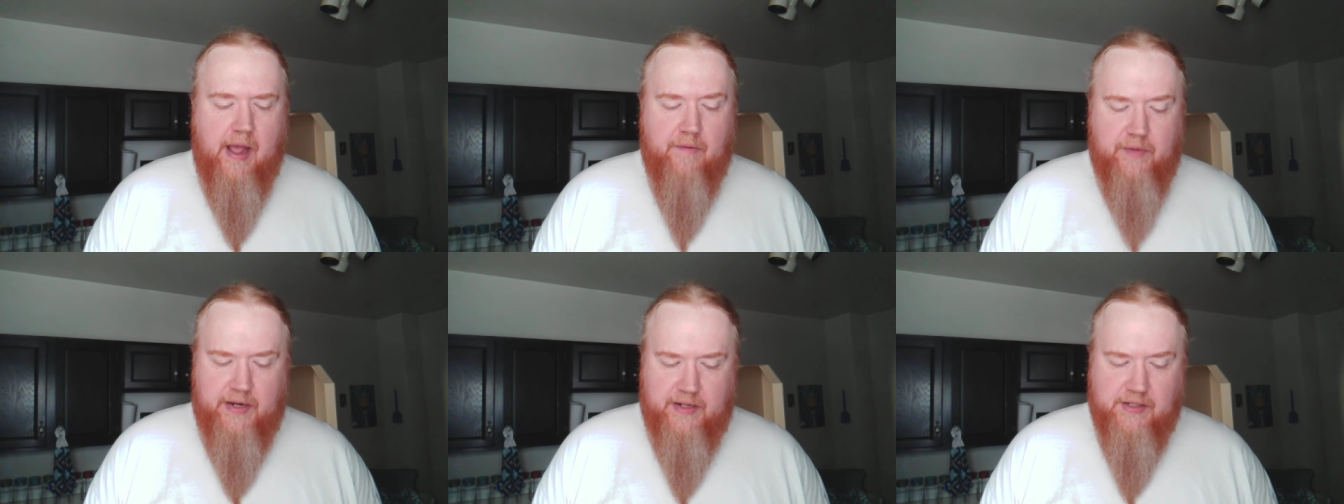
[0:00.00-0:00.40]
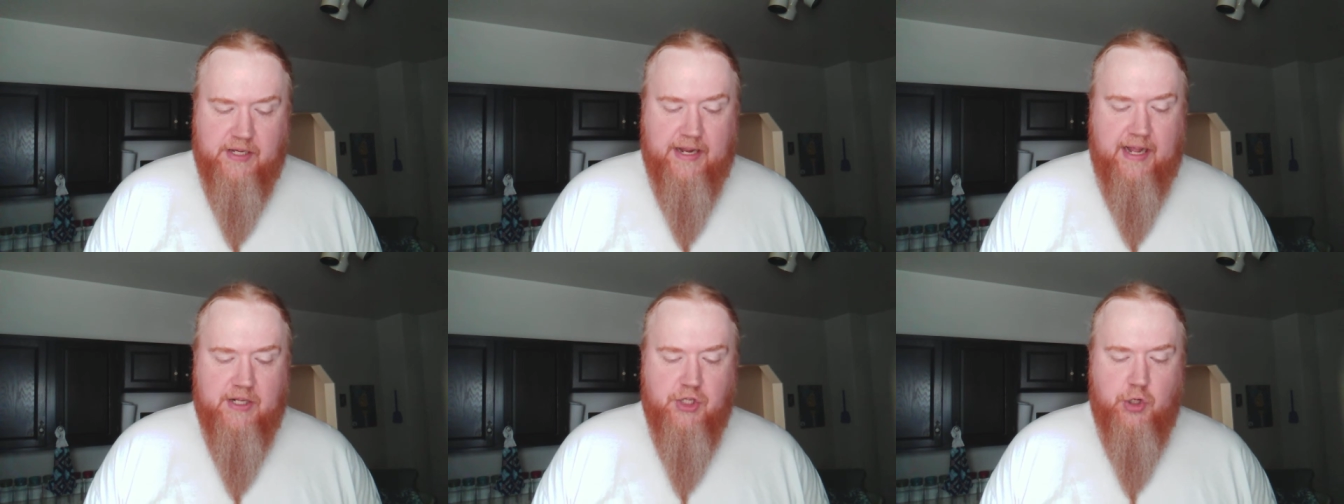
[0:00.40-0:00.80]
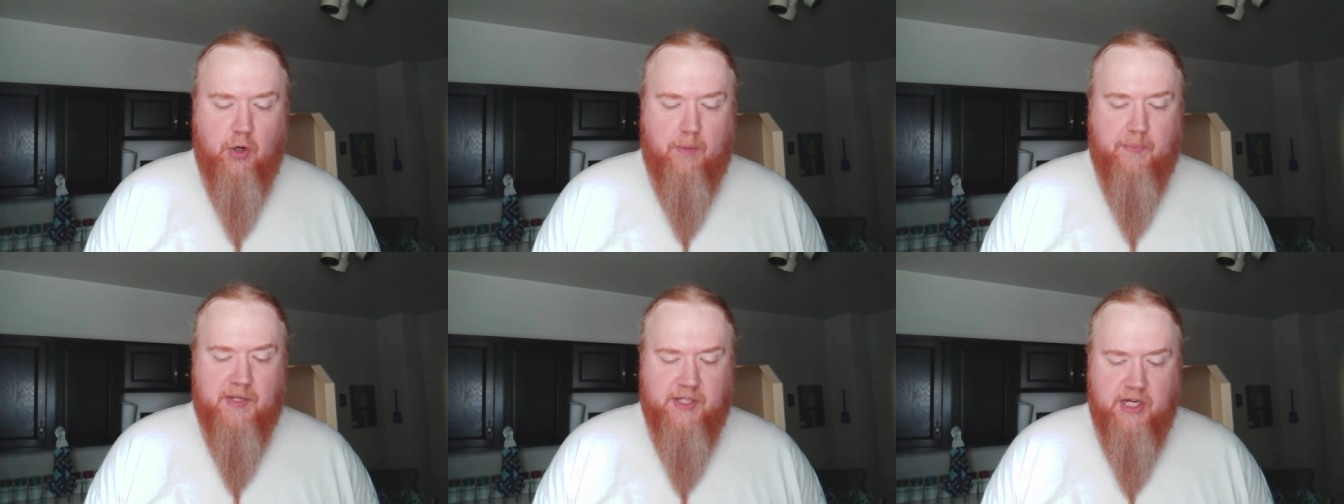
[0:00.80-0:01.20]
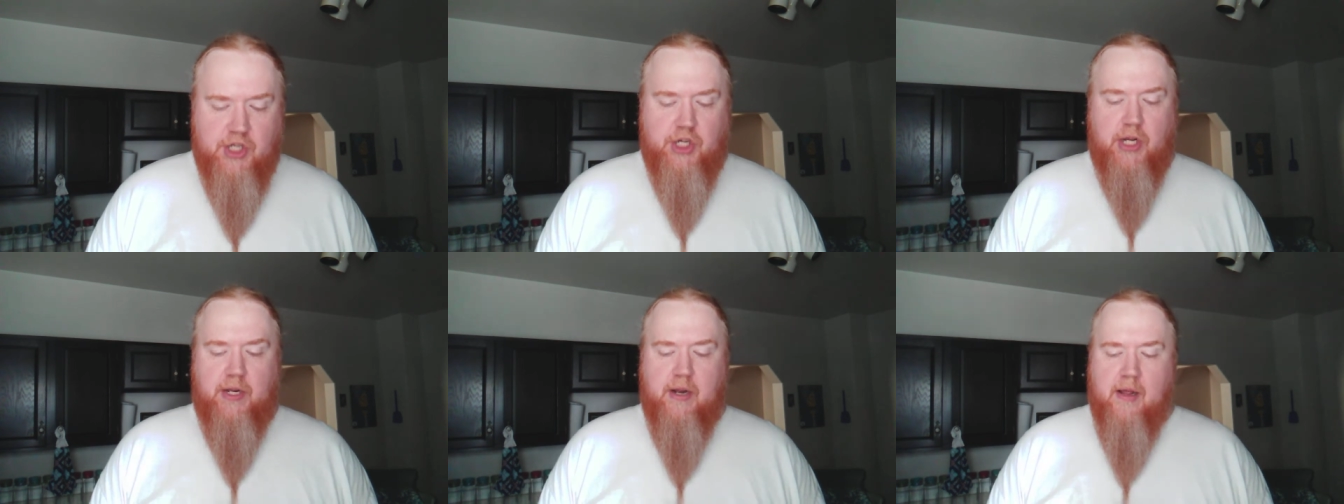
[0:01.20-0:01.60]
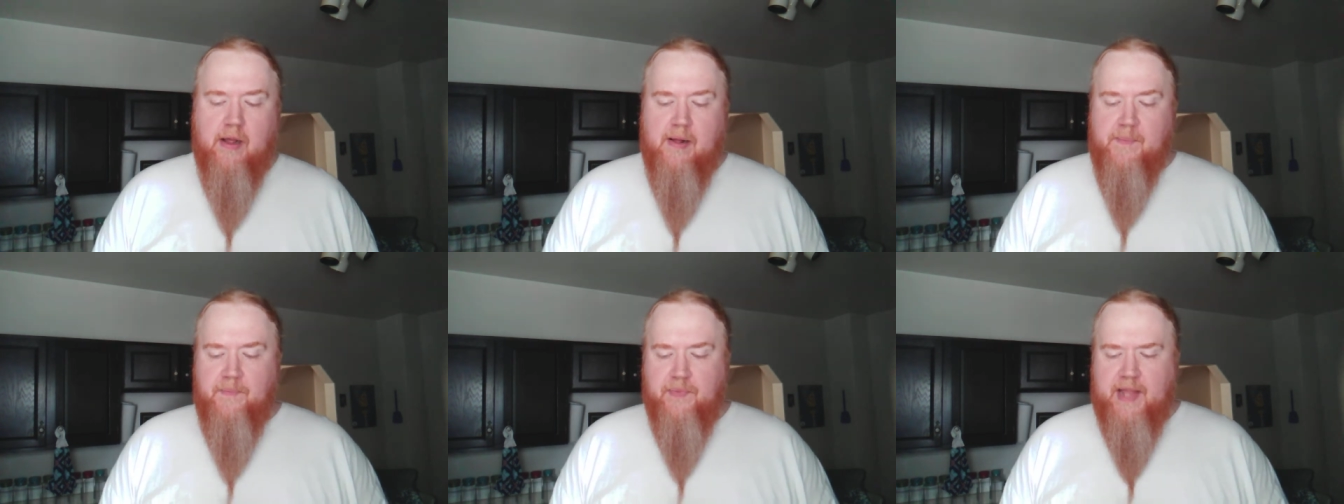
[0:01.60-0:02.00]
evidence against your position,
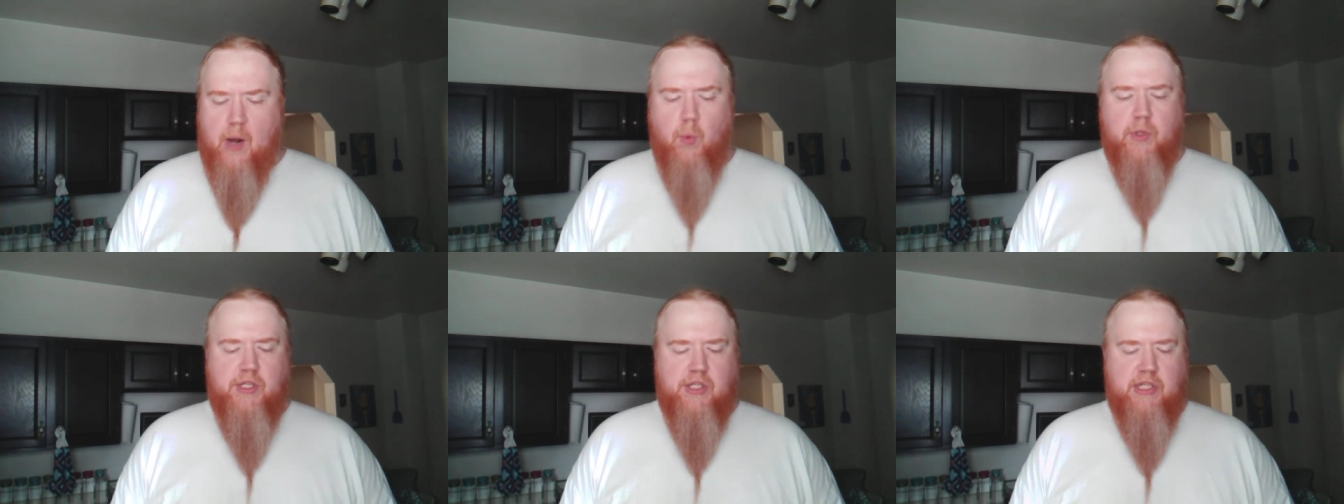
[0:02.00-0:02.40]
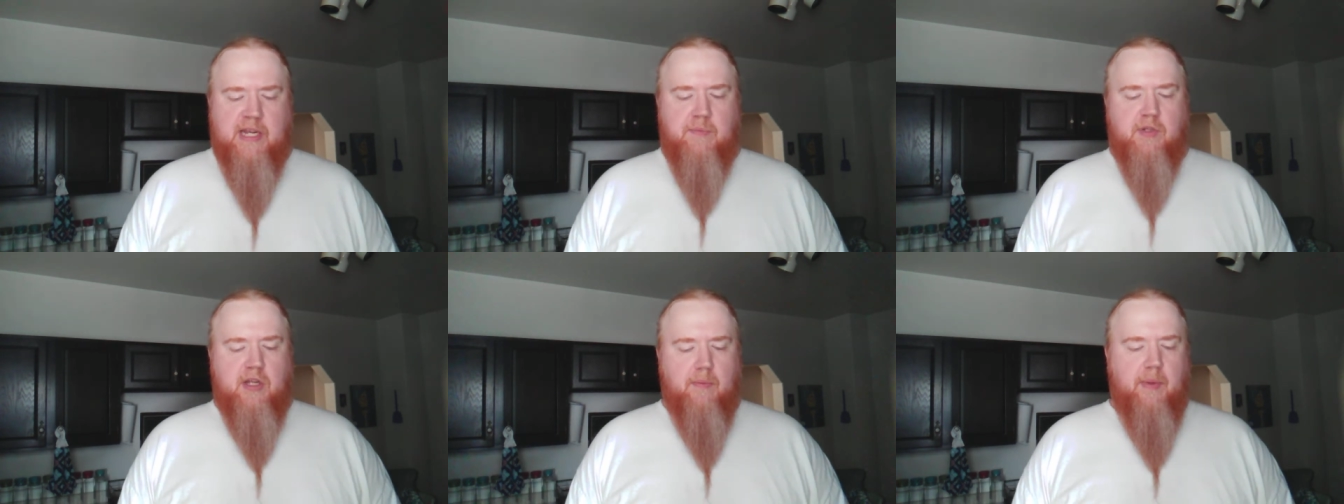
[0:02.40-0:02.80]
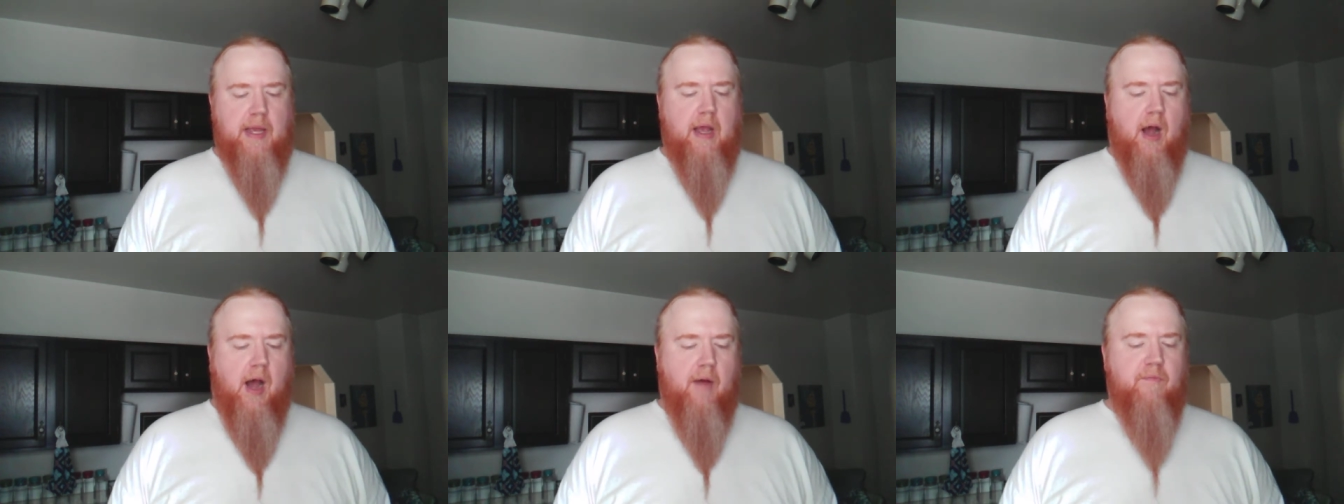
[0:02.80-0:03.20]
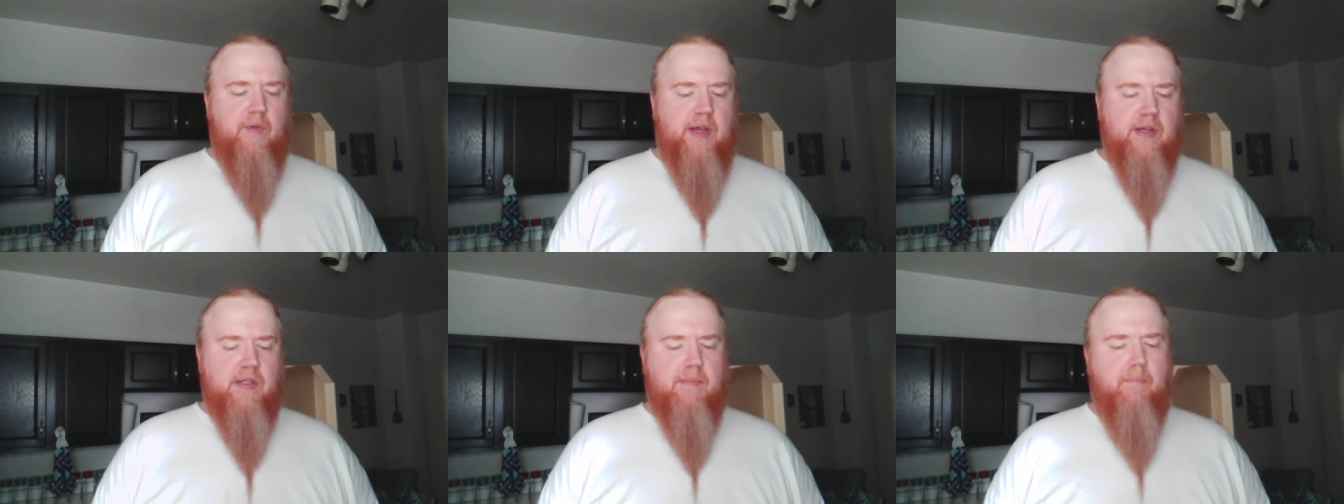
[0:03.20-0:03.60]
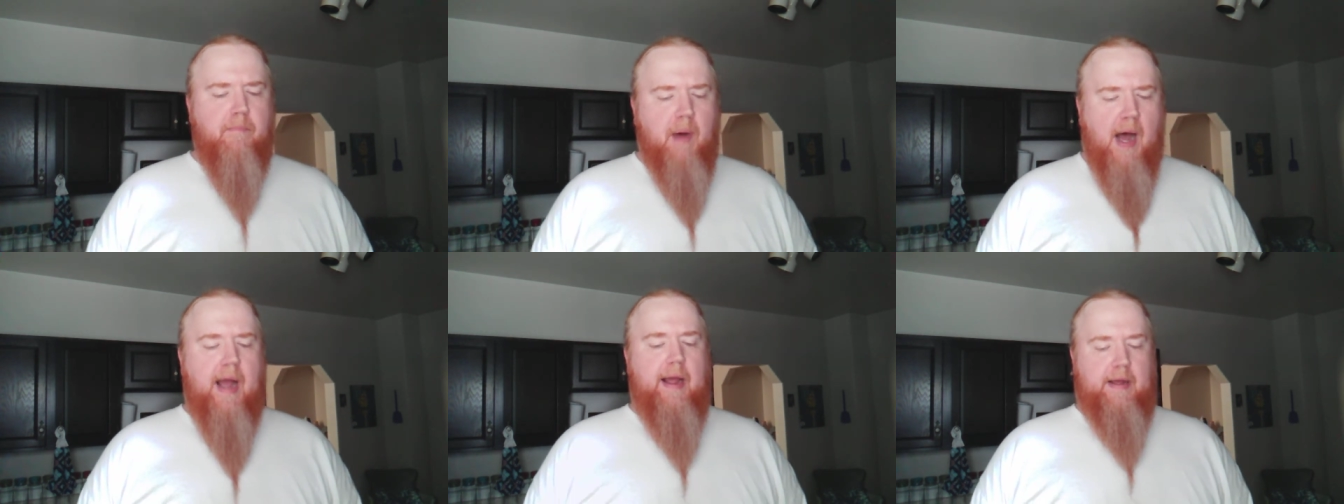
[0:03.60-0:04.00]
that would seem to be obvious
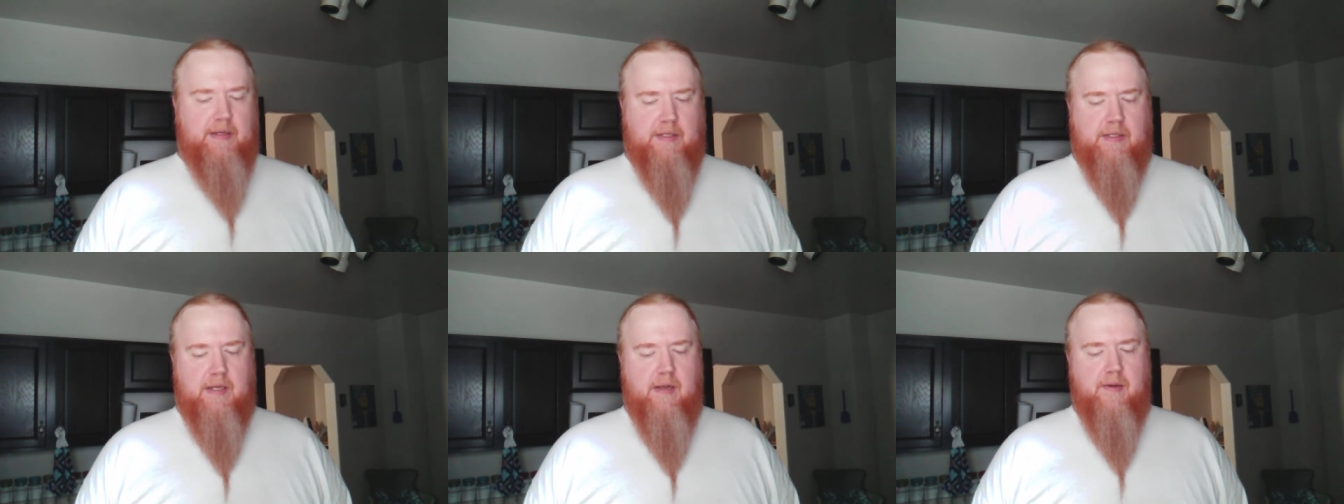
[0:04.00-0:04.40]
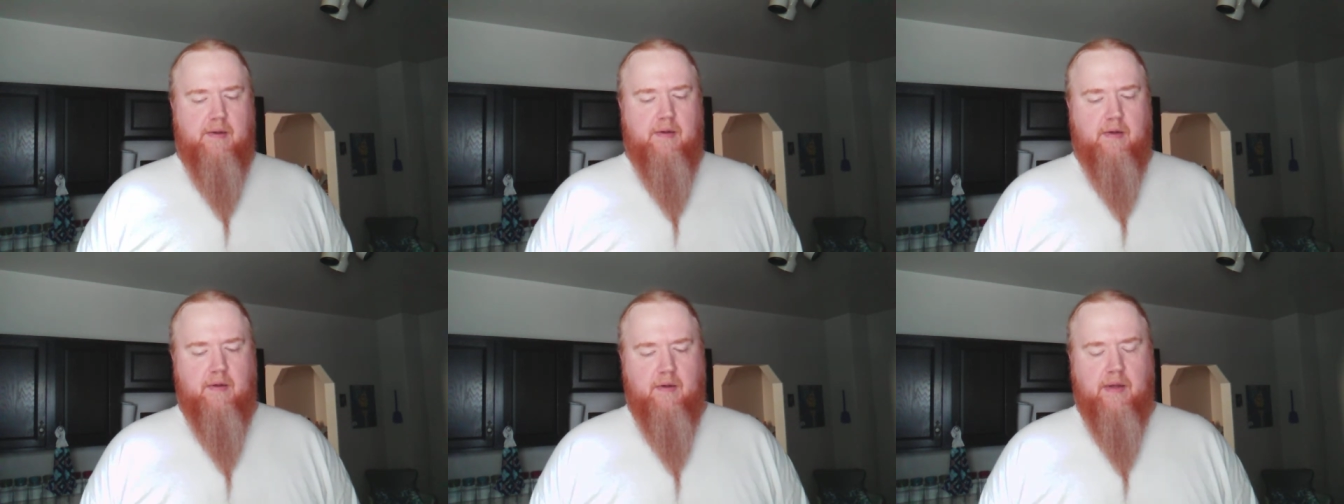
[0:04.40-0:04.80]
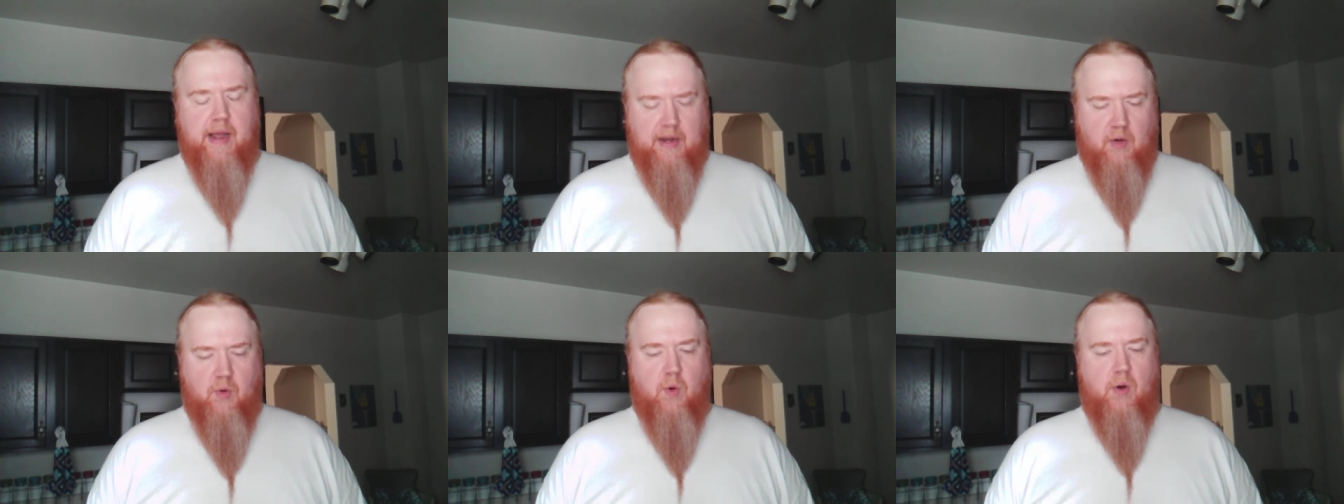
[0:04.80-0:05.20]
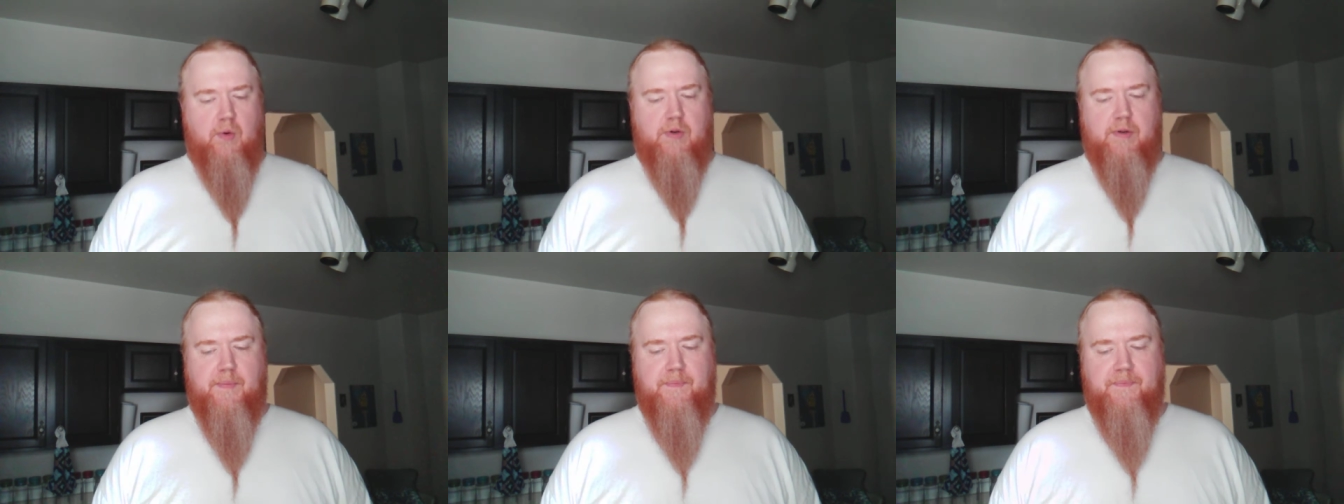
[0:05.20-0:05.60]
bias. End quote.